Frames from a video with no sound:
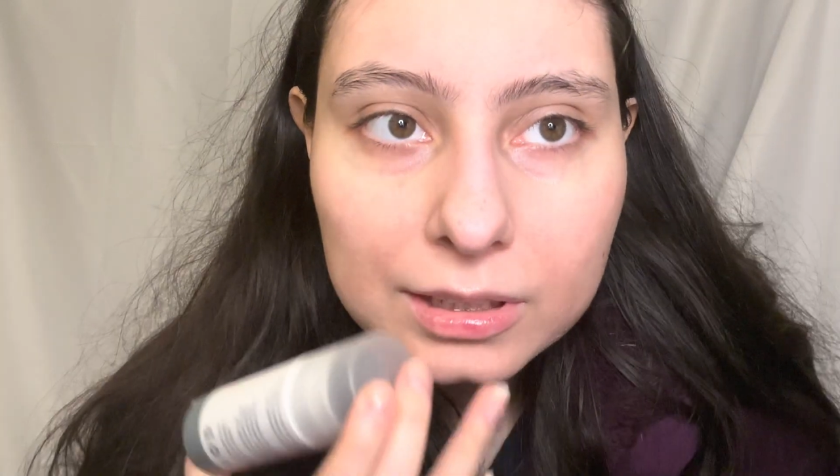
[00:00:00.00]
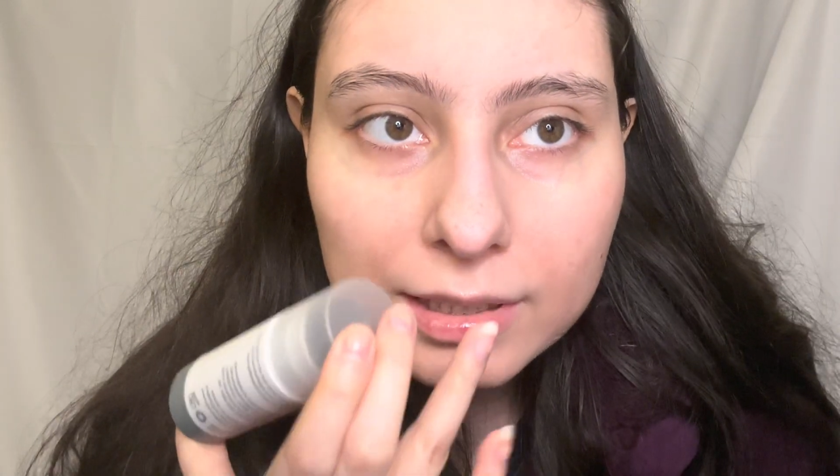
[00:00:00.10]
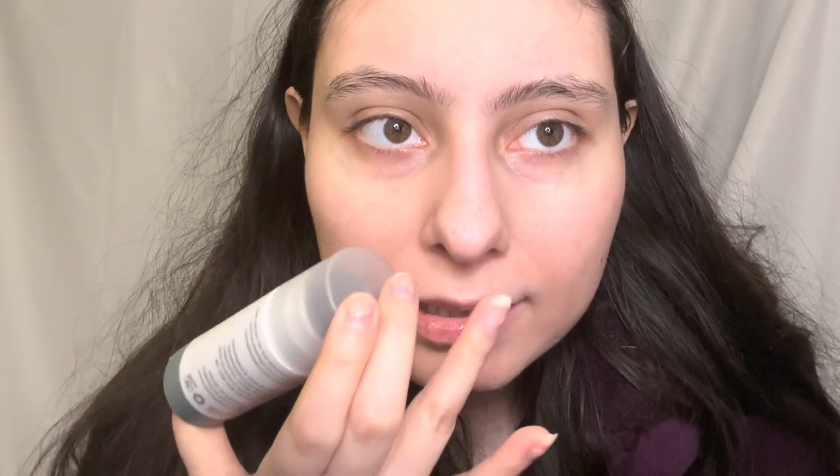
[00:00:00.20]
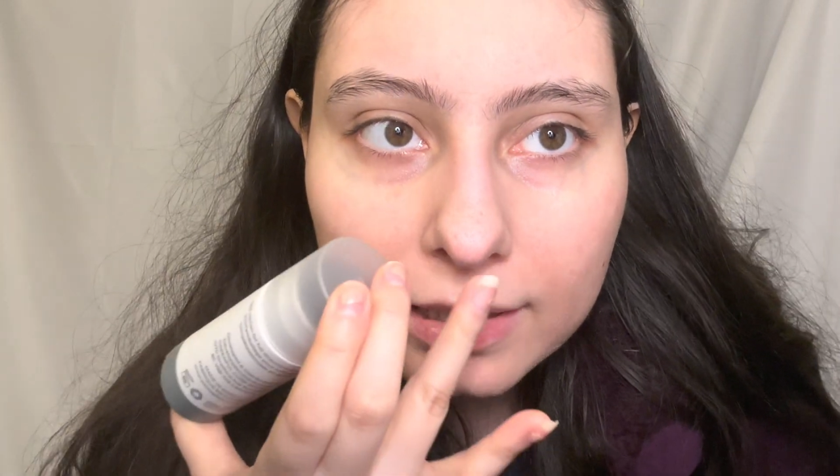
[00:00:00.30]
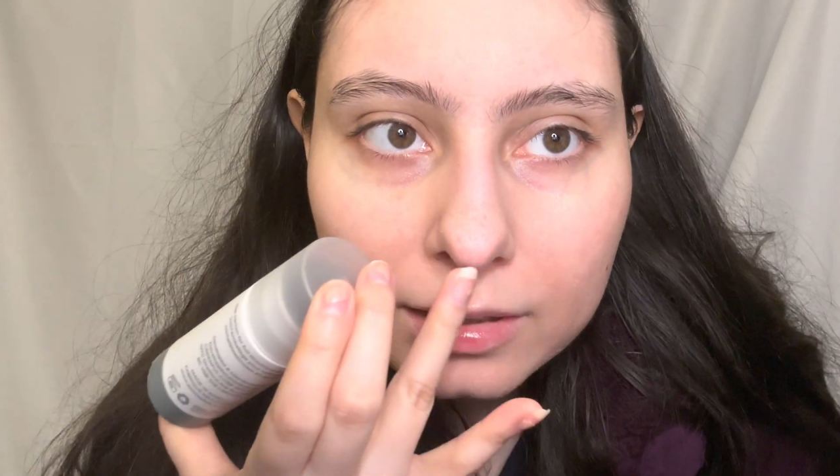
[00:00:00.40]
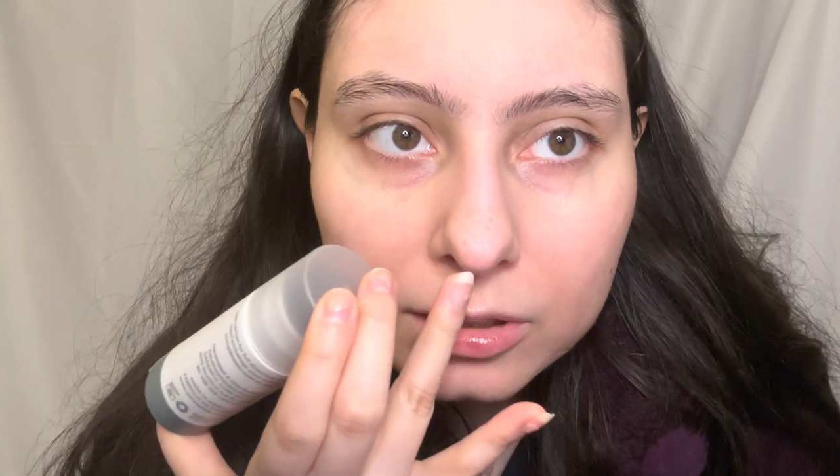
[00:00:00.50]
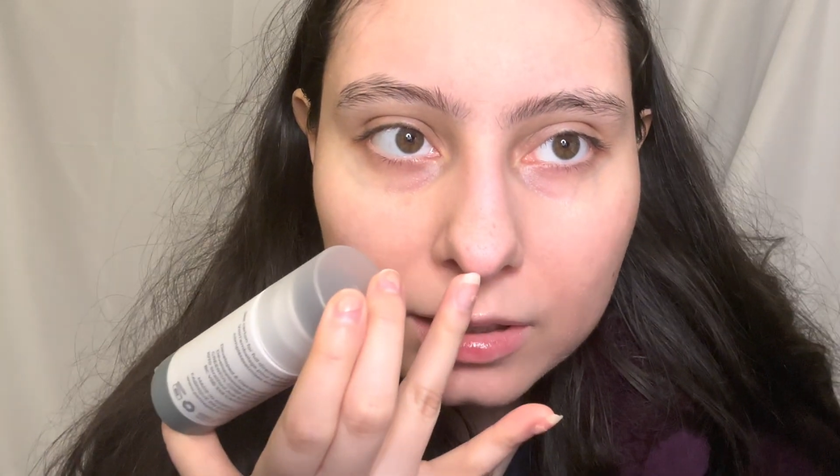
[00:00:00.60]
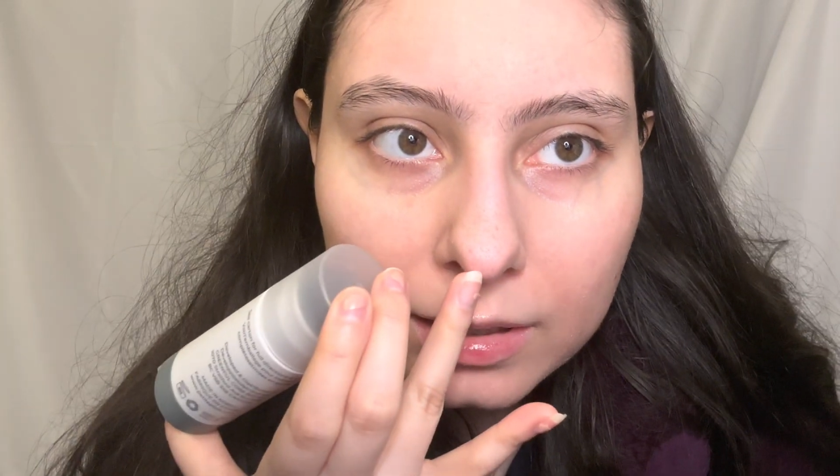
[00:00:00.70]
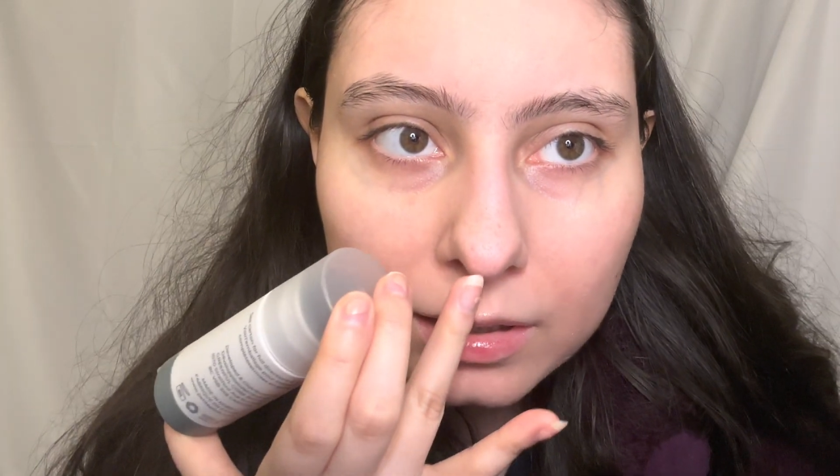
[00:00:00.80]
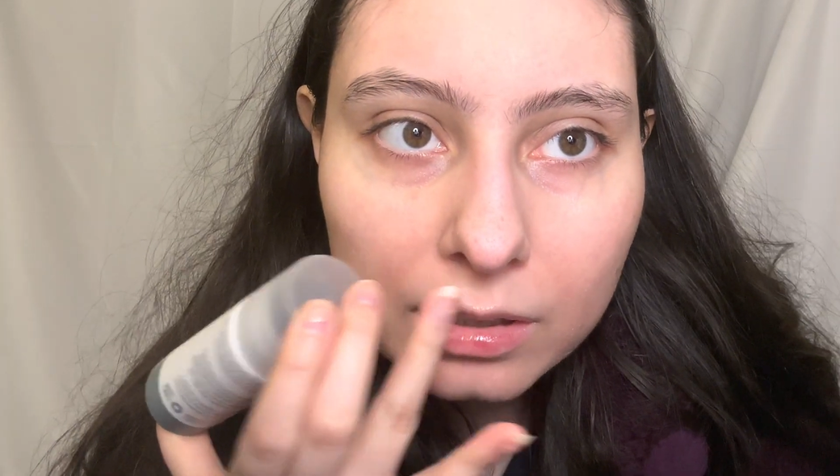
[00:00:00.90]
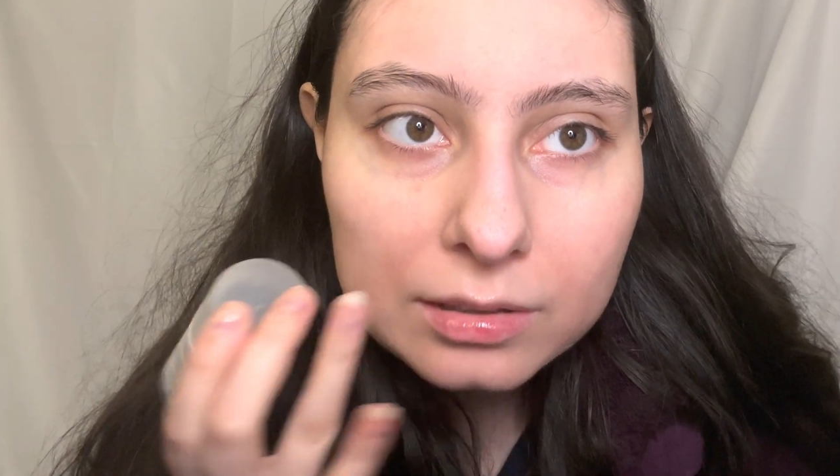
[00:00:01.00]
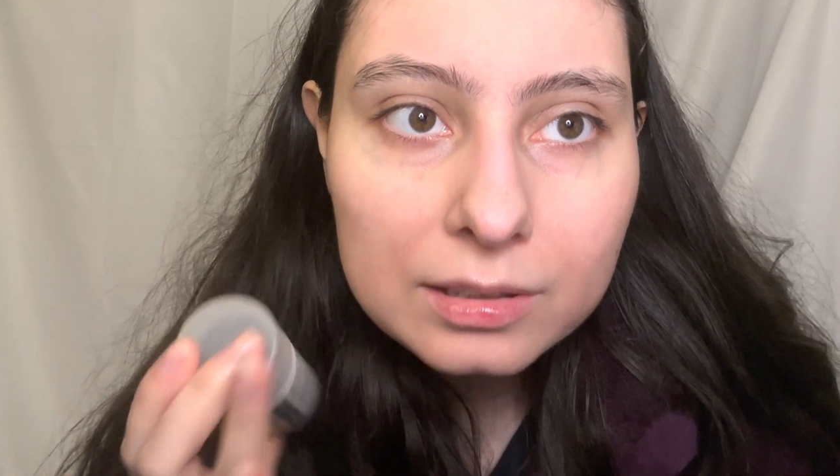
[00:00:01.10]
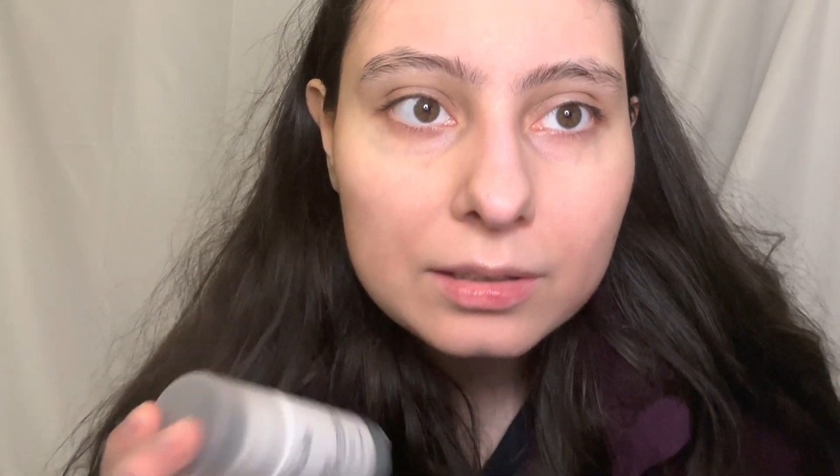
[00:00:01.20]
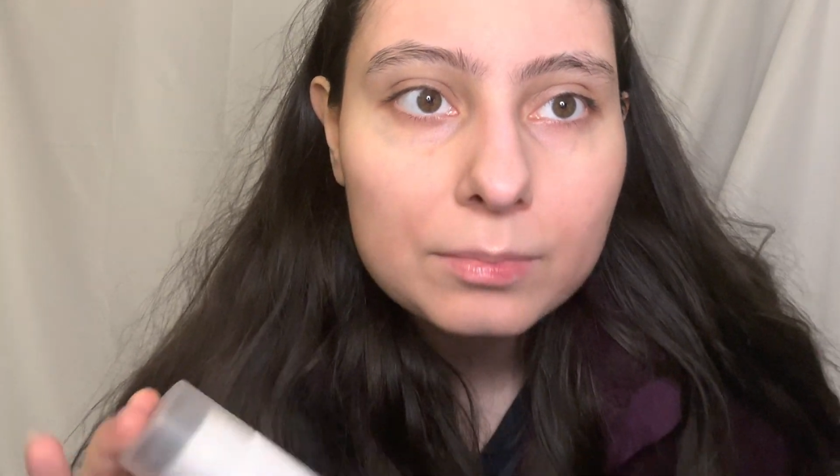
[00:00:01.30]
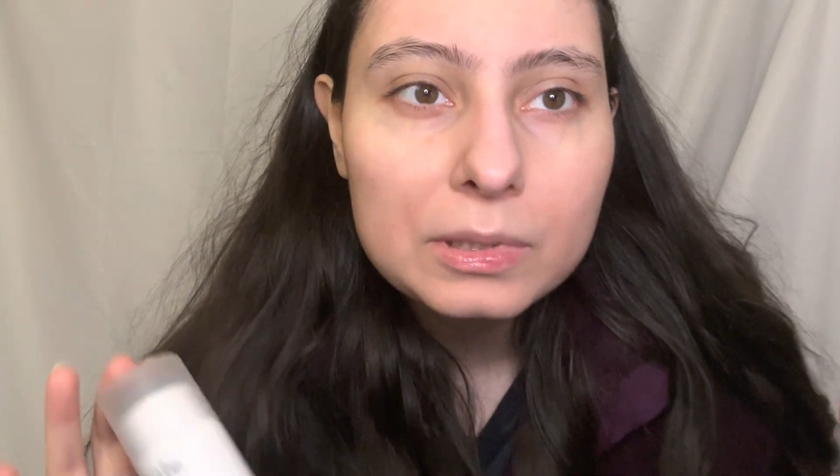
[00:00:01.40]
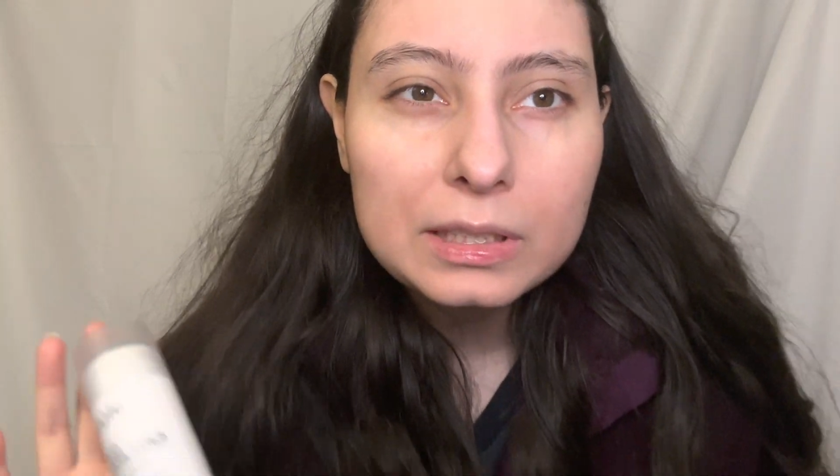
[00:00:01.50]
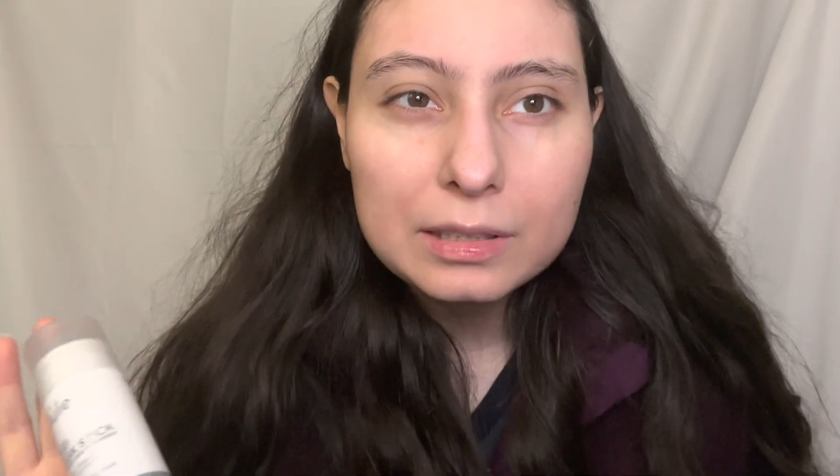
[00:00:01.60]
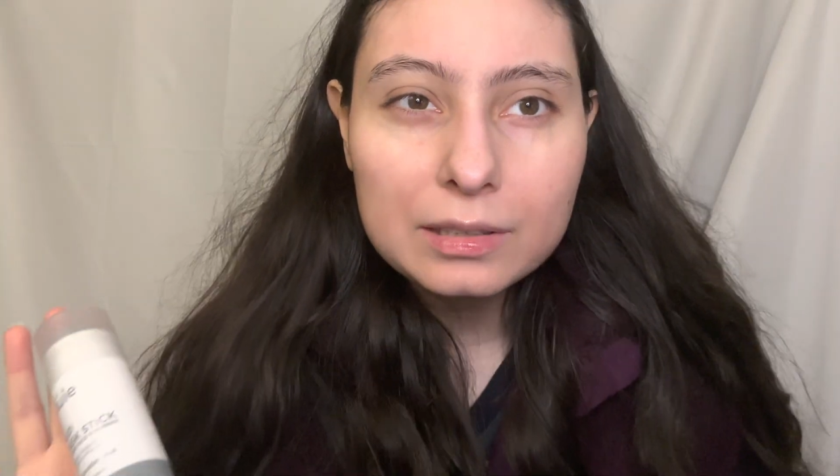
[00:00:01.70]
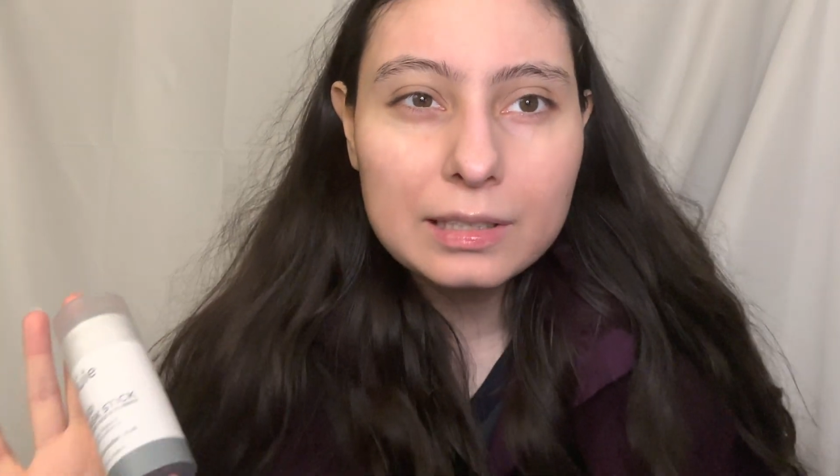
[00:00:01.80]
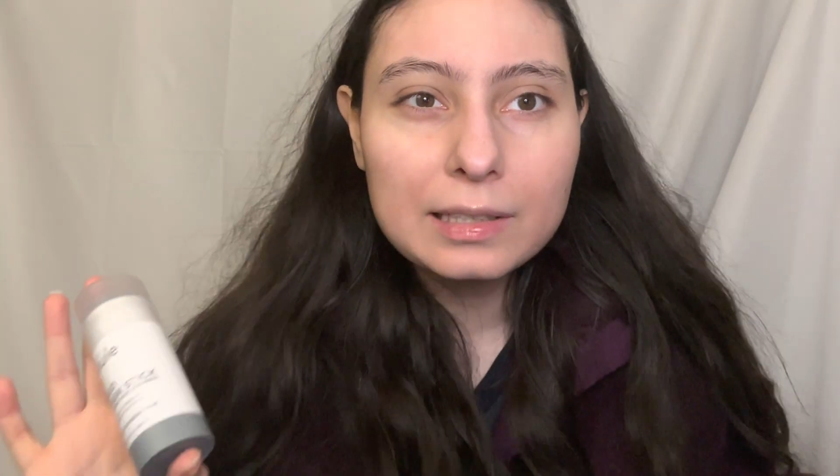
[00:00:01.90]
like I actually got some
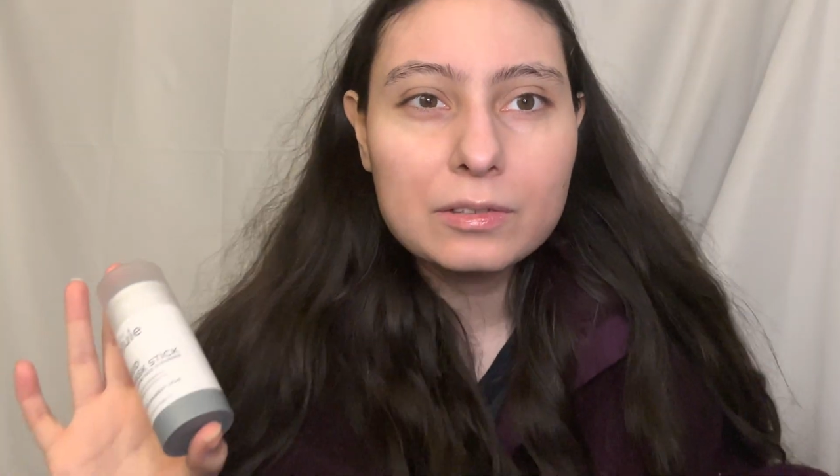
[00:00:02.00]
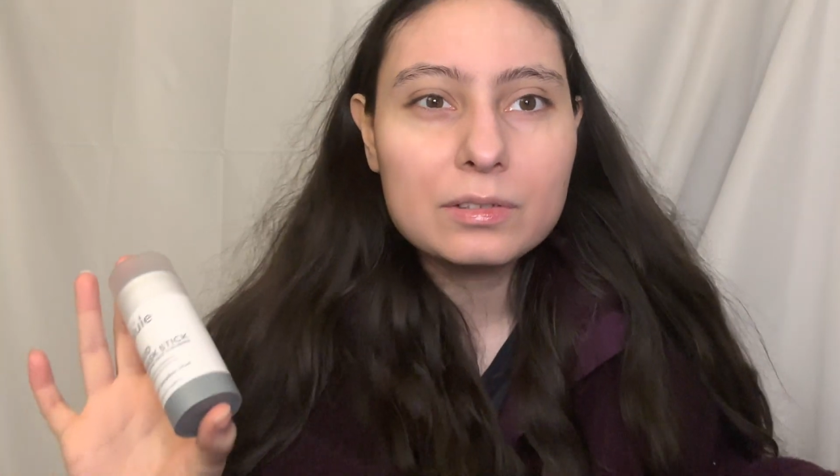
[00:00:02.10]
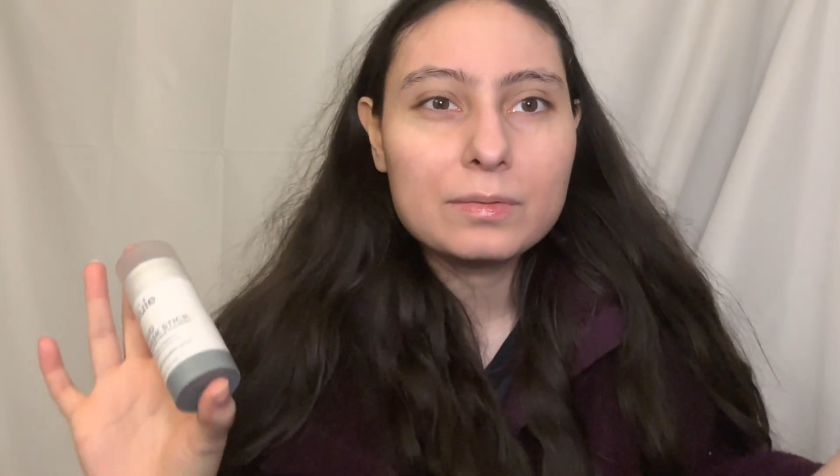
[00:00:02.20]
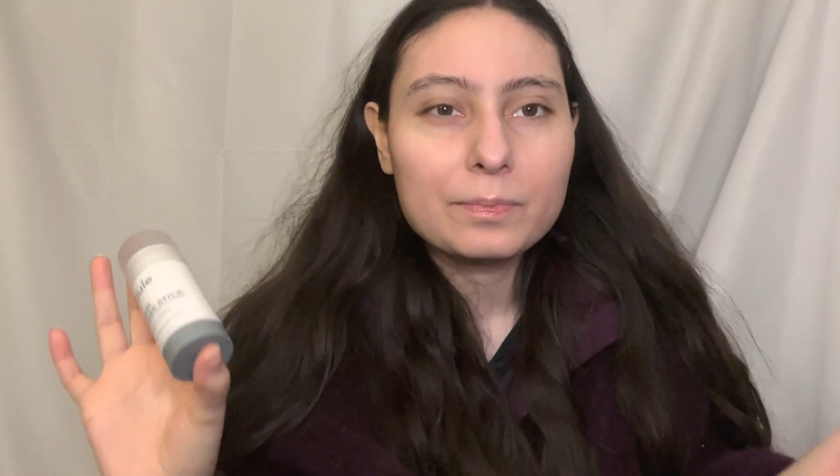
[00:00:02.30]
gunk out,